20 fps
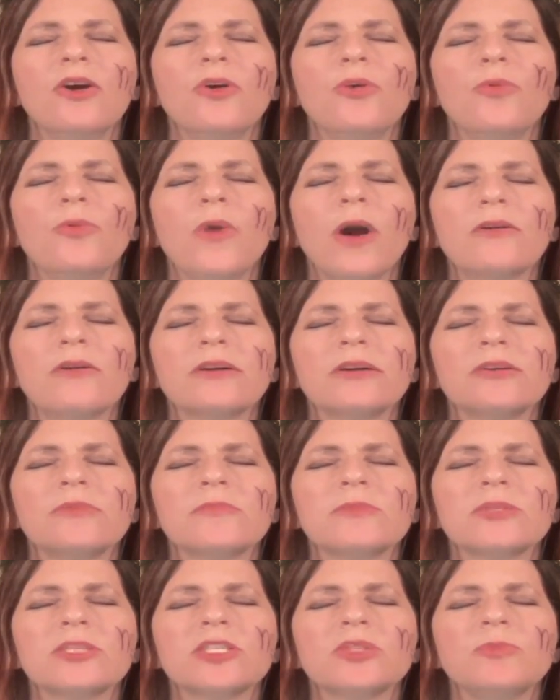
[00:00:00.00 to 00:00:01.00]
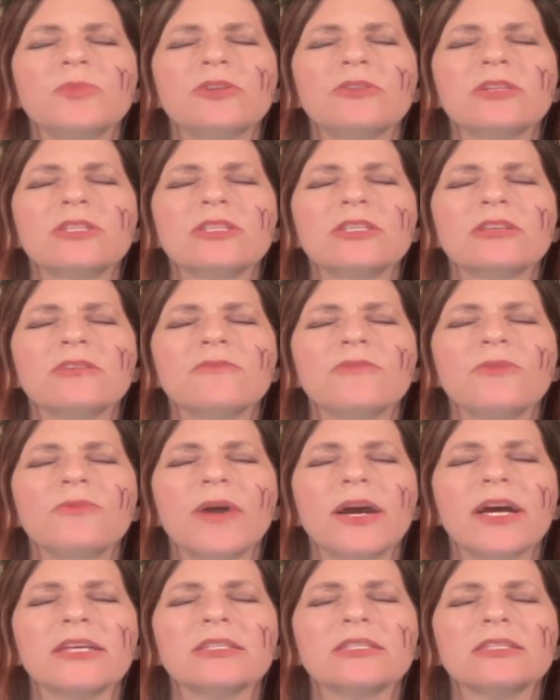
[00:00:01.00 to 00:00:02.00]
Welcome, spirits of the
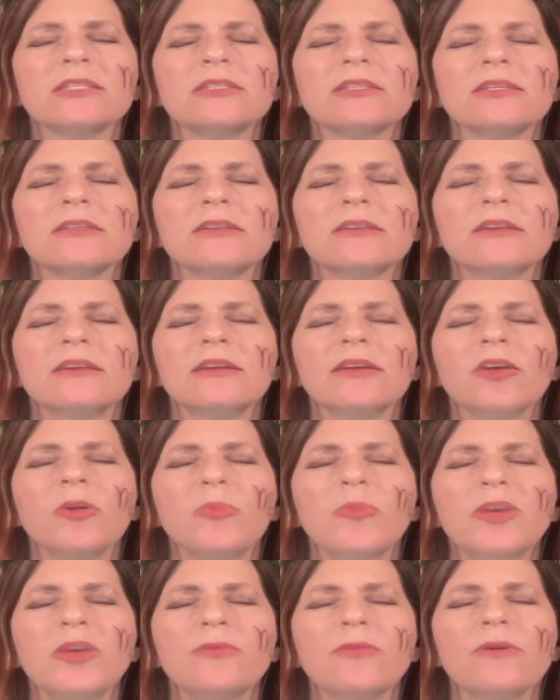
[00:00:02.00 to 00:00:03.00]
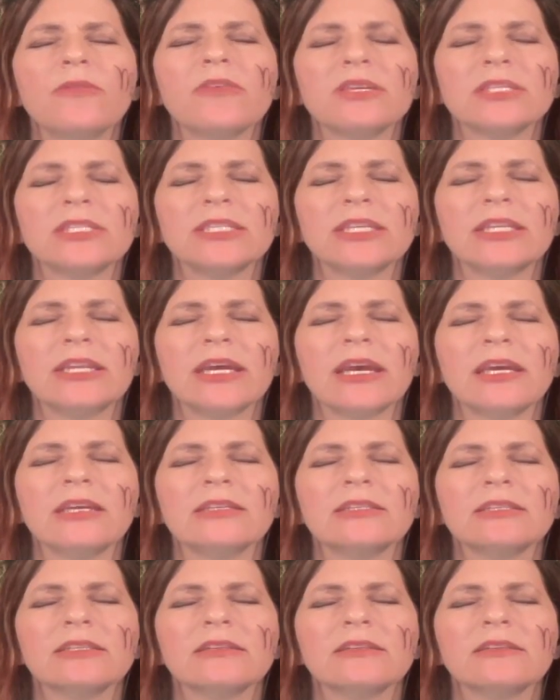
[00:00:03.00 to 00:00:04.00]
West, be with us
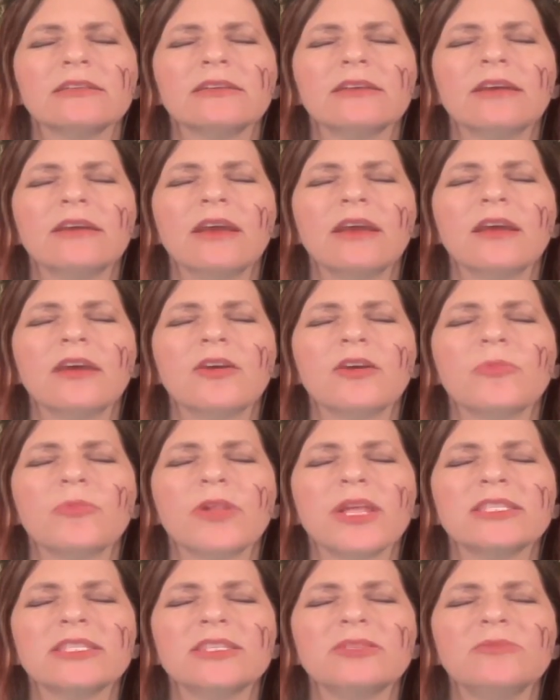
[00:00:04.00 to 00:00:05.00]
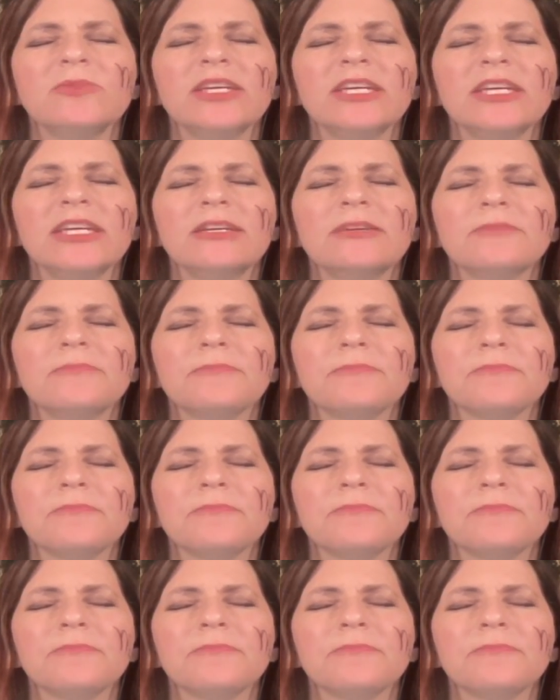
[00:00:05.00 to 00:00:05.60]
tonight. Blessed be.